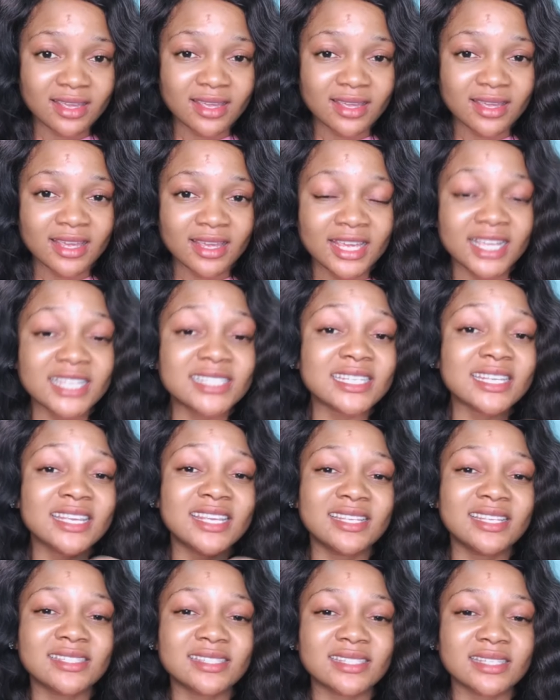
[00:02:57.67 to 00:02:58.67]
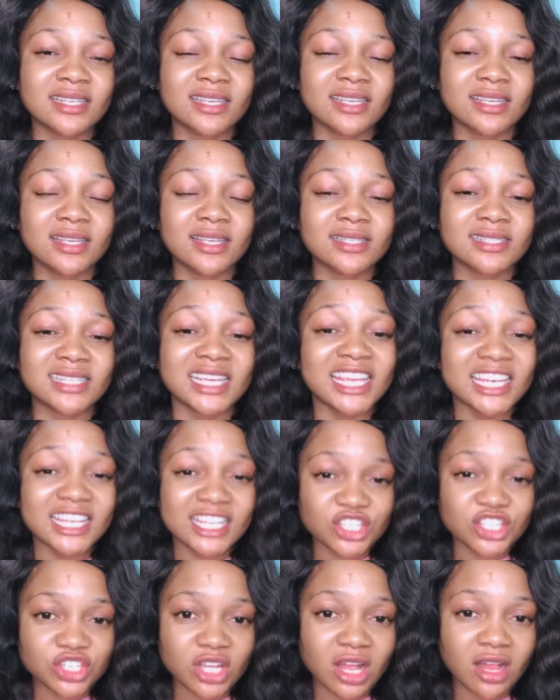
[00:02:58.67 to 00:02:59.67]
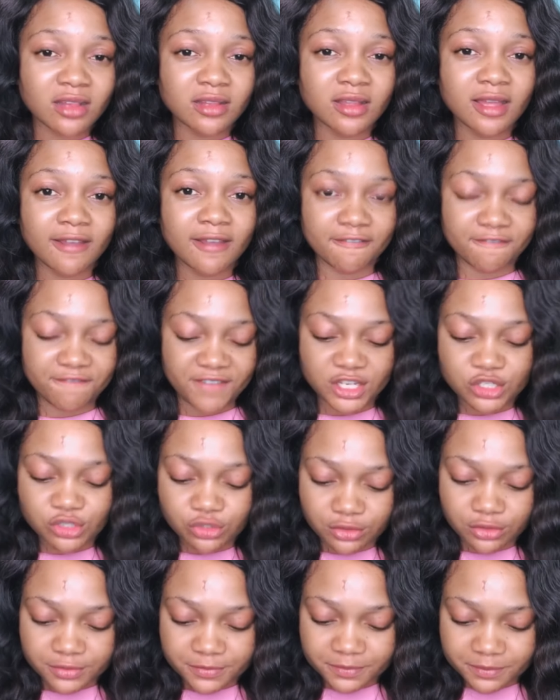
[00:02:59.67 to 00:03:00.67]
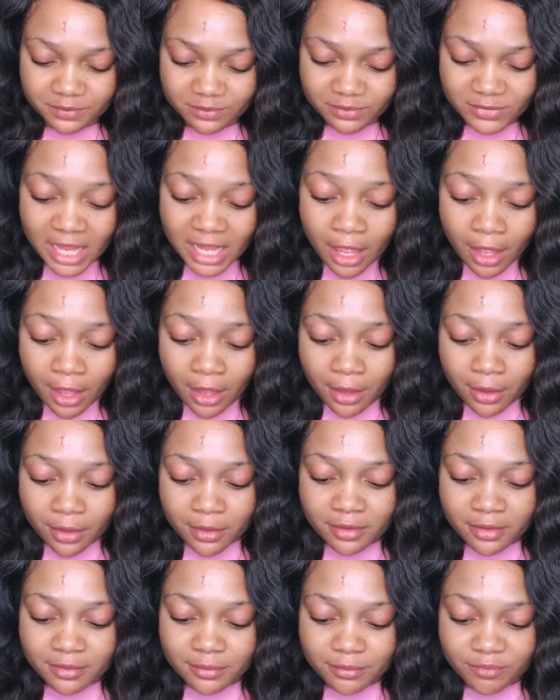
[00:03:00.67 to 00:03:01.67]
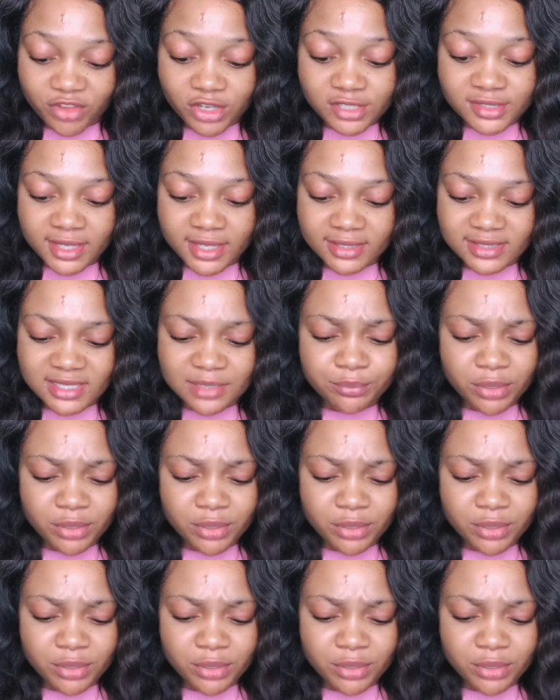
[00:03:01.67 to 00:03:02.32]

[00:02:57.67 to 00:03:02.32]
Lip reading: his initial version. Verse 13, "But